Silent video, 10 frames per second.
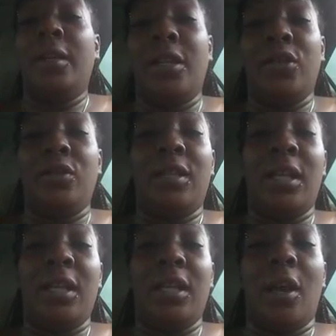Did you see
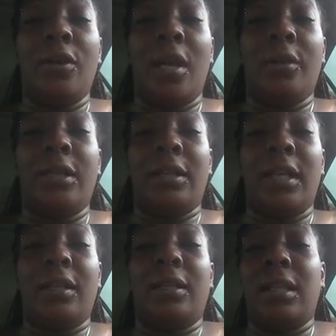the yo-yo that
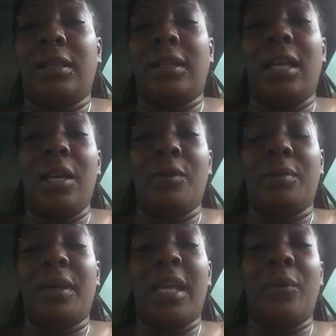the kid was
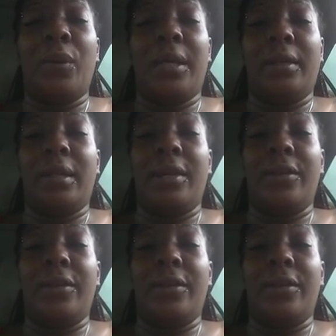playing with the other